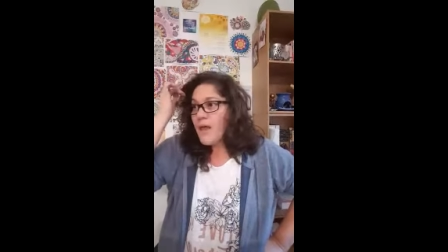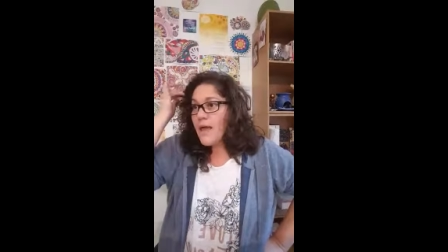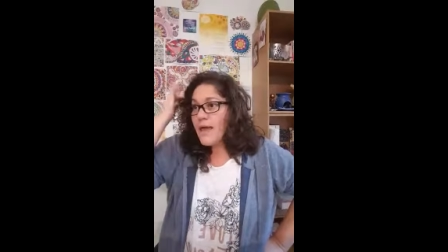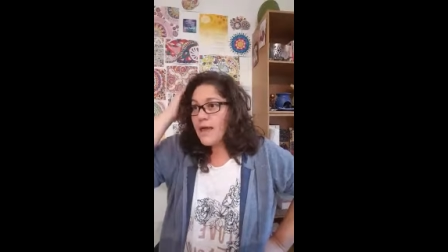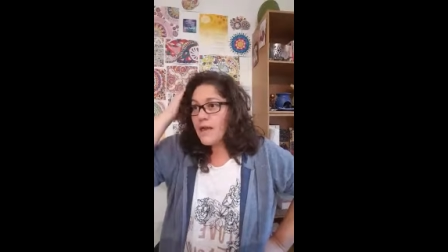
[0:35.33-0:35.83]

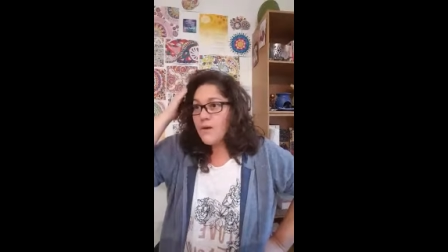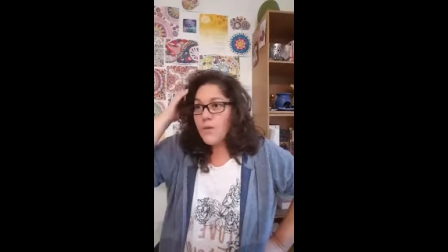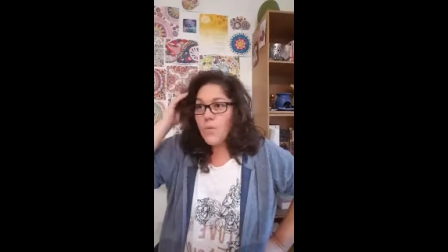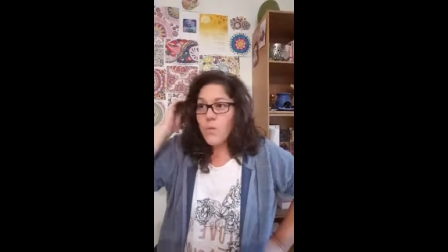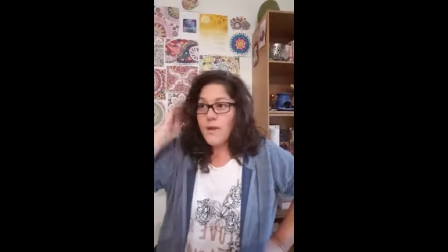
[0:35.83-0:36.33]
and
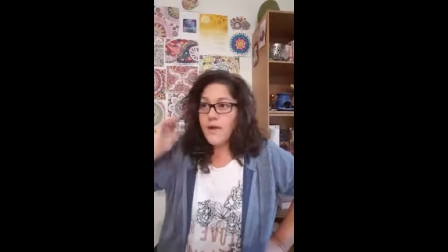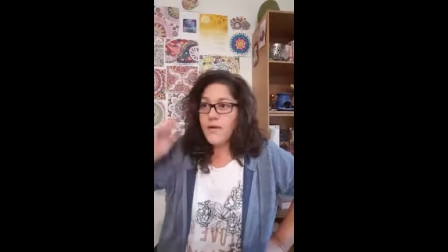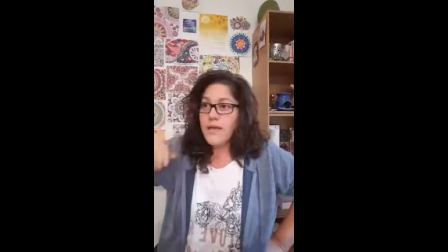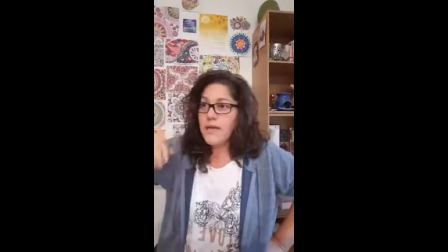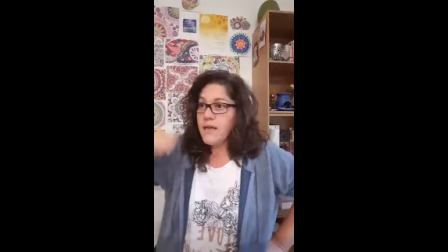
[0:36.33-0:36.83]

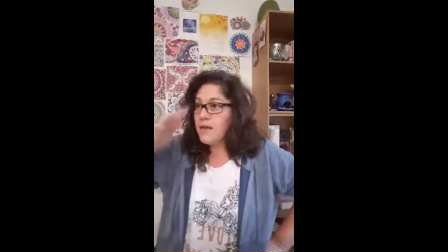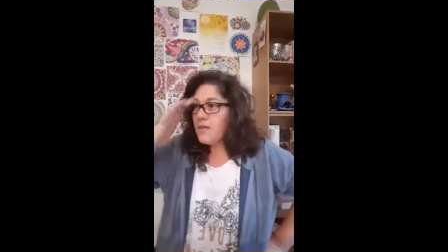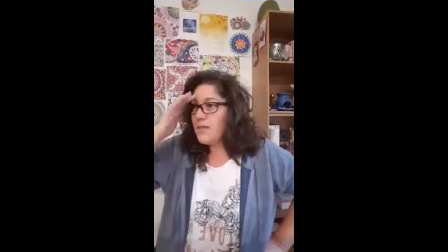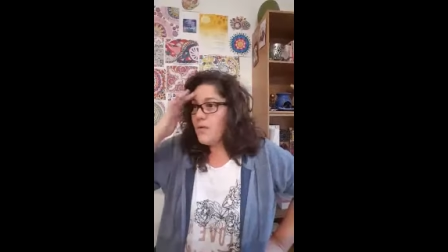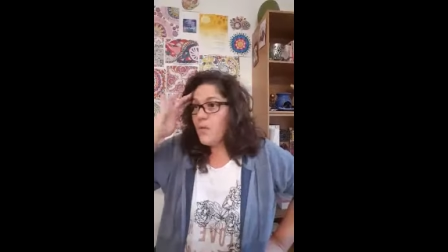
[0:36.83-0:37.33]
we're
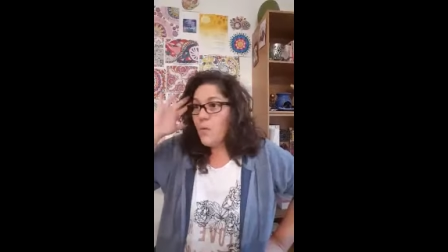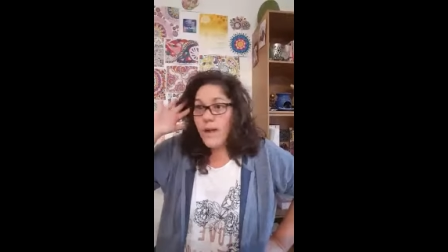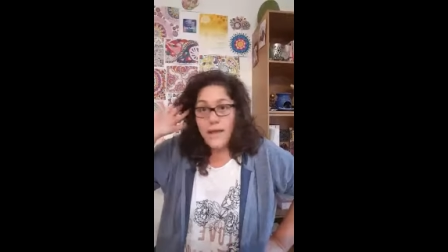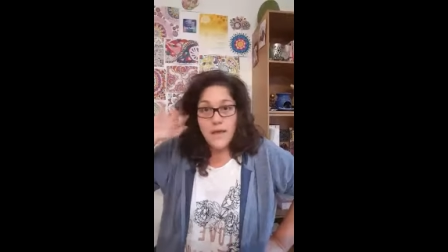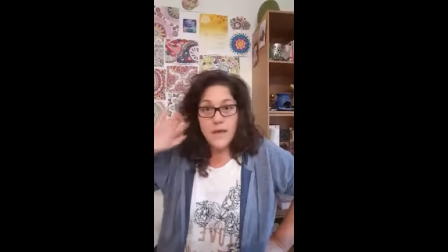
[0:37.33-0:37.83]
in the
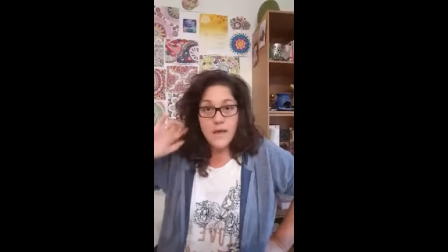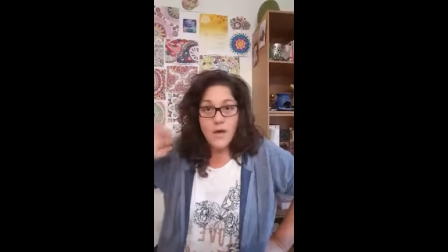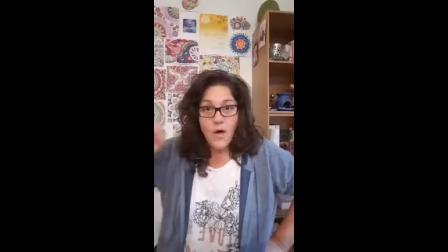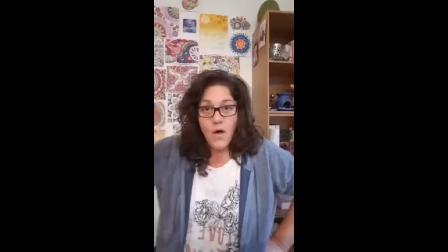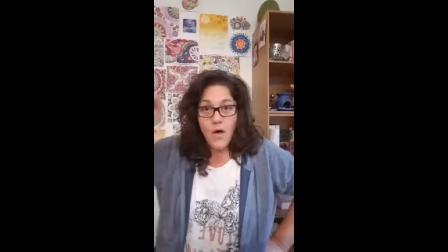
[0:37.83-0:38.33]
week
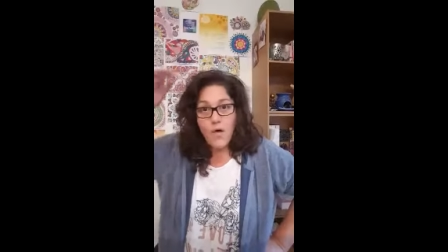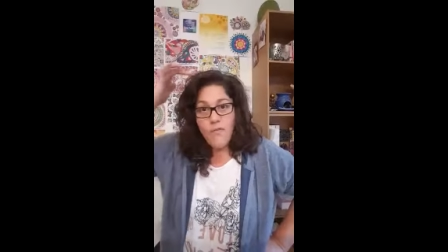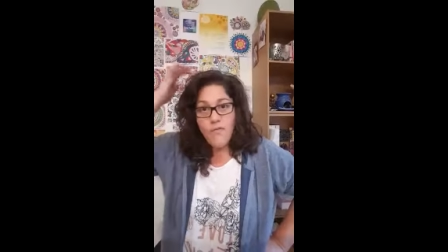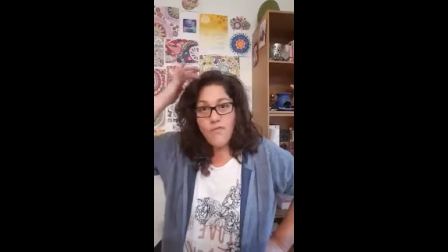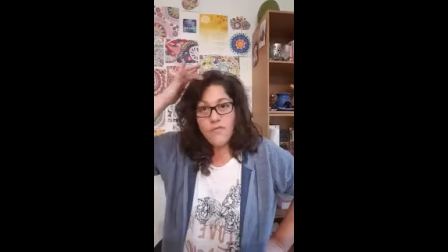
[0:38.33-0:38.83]

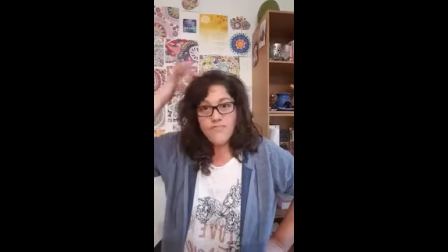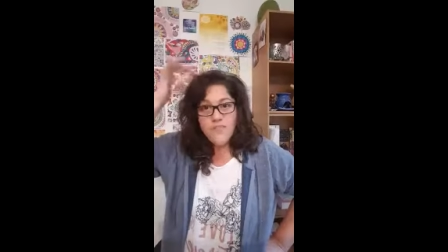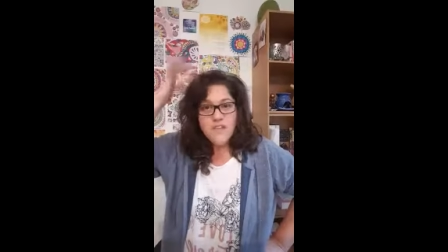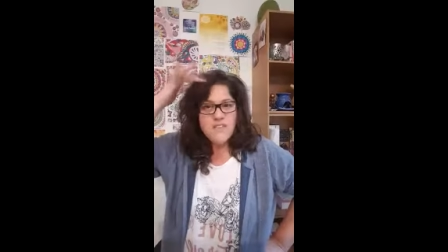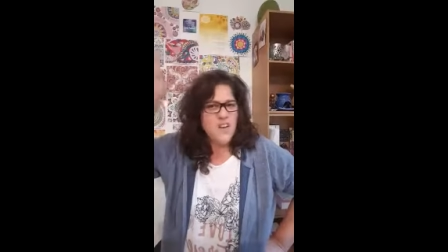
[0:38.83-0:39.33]
of.
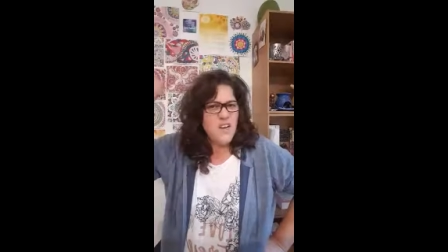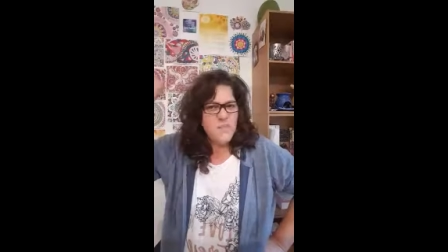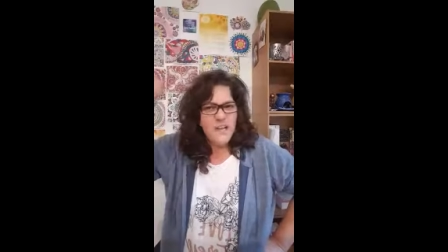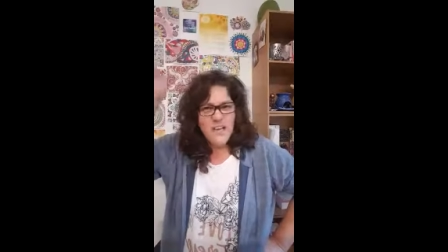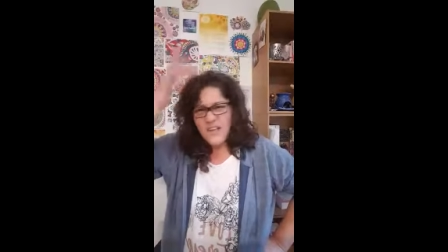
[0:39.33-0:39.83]
don't like
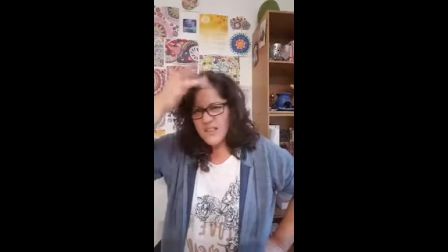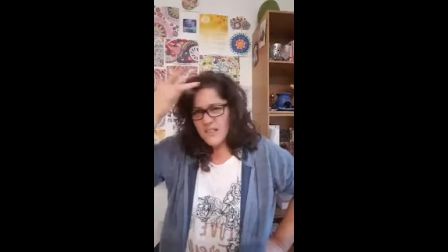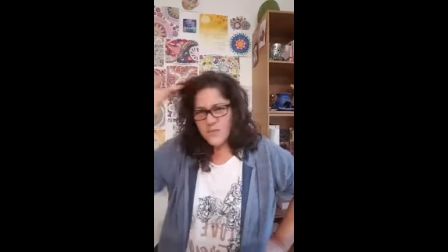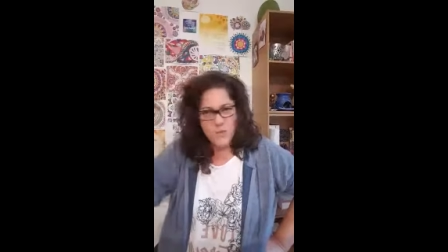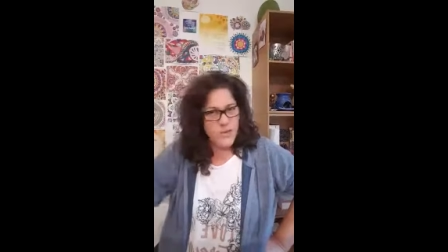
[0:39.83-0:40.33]
my hair
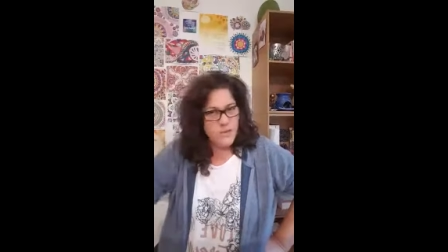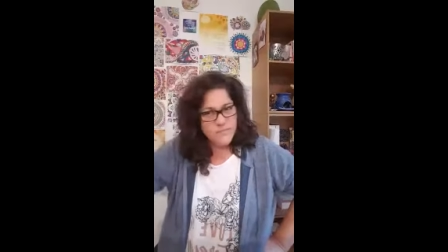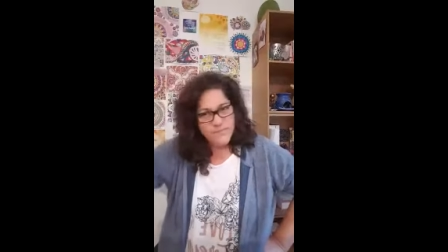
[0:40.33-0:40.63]
this morning.